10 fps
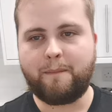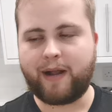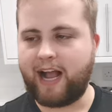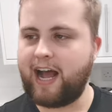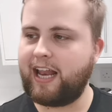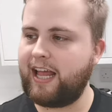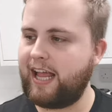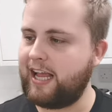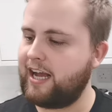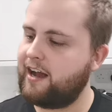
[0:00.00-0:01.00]

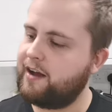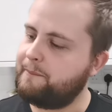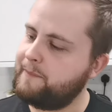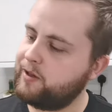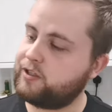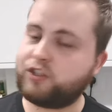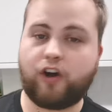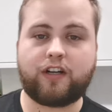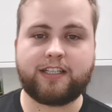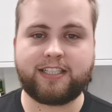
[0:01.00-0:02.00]
Pergale milk
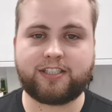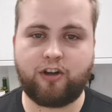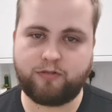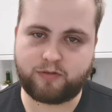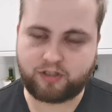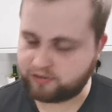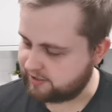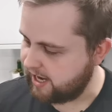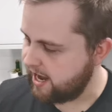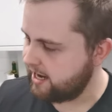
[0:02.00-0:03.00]
chocolate this time, so it's not
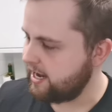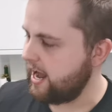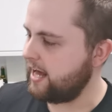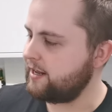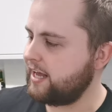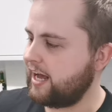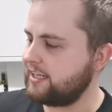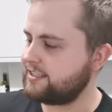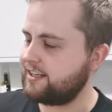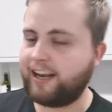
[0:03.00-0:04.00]
dark, and it
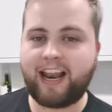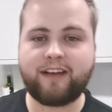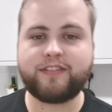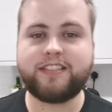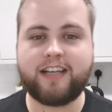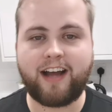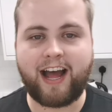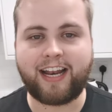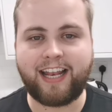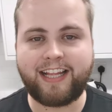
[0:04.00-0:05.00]
has lavender
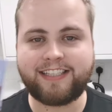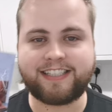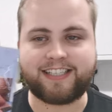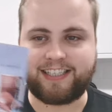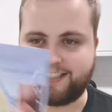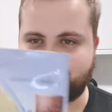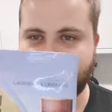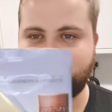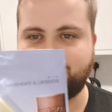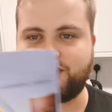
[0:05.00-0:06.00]
and linseeds.